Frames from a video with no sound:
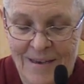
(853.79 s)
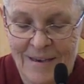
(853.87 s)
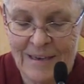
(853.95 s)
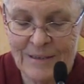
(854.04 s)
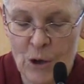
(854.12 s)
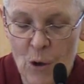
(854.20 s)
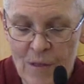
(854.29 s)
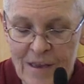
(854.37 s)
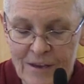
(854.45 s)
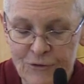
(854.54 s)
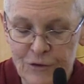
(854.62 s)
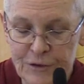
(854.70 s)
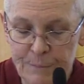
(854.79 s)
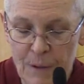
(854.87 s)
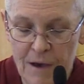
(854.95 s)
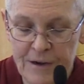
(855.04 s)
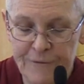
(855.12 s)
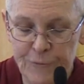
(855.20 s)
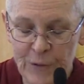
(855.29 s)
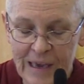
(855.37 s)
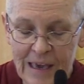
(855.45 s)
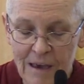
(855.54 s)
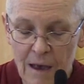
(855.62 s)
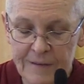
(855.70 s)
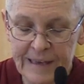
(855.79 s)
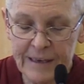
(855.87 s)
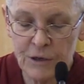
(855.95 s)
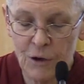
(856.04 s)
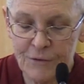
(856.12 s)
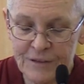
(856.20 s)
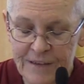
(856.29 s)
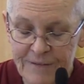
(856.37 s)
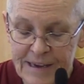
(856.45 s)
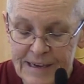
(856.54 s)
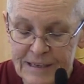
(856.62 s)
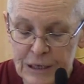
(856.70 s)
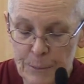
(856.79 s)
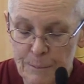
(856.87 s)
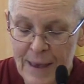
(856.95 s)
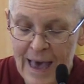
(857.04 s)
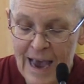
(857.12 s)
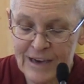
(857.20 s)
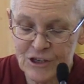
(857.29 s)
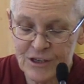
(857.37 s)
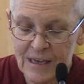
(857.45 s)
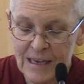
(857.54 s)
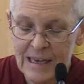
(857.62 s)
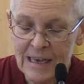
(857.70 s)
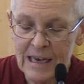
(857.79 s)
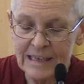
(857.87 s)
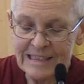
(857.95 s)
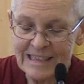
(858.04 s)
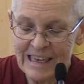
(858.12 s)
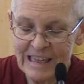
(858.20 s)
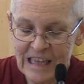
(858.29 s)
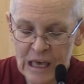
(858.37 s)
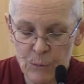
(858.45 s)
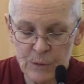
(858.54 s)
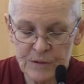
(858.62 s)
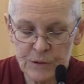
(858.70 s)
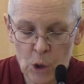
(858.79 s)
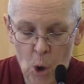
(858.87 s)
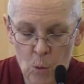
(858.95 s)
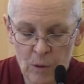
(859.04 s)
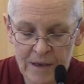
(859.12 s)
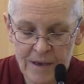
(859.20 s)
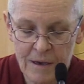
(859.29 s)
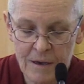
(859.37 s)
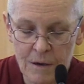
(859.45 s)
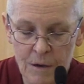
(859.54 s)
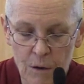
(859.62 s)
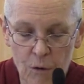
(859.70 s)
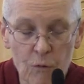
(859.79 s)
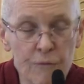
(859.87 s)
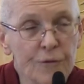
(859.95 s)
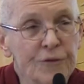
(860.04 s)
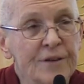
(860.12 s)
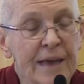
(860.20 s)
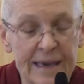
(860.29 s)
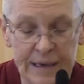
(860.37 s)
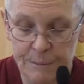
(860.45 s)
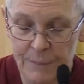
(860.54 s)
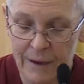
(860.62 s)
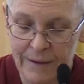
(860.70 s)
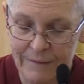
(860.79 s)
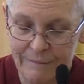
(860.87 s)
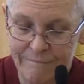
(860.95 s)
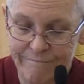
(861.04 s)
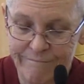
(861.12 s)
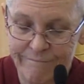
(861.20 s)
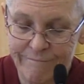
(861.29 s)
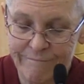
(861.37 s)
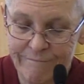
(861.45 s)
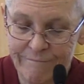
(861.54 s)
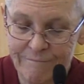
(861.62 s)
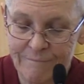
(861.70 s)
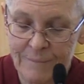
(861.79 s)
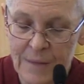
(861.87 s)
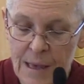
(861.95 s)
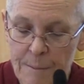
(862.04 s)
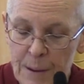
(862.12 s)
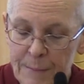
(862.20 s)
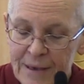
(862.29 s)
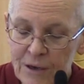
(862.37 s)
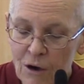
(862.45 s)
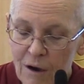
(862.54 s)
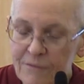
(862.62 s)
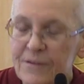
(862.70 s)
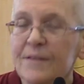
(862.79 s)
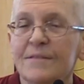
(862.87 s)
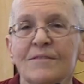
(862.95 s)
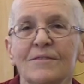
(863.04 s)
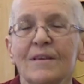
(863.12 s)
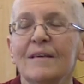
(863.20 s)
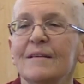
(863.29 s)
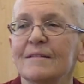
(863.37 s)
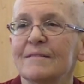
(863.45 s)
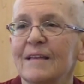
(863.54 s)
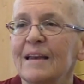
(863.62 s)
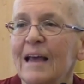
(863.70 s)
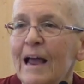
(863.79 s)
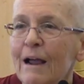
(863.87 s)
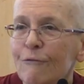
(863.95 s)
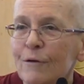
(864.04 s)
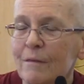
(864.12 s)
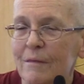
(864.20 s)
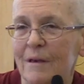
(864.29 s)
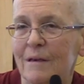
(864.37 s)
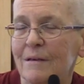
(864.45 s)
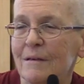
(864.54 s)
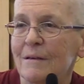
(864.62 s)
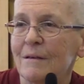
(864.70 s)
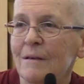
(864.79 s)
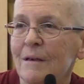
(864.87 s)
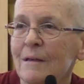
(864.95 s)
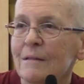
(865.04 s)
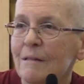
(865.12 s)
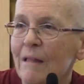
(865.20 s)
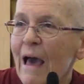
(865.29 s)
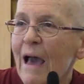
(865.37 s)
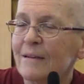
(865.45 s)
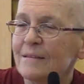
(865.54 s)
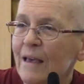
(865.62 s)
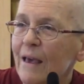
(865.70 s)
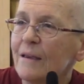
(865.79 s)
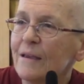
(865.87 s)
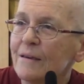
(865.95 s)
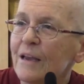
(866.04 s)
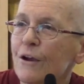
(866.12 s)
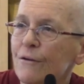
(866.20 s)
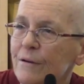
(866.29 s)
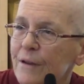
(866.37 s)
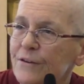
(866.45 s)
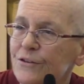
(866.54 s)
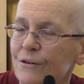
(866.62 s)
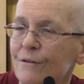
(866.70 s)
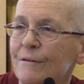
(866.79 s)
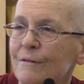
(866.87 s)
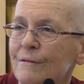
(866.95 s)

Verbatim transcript: His Holiness responded, For eons he cultivated compassion until he was totally overtaken by it. But because he sees that everything lacks any inherent nature,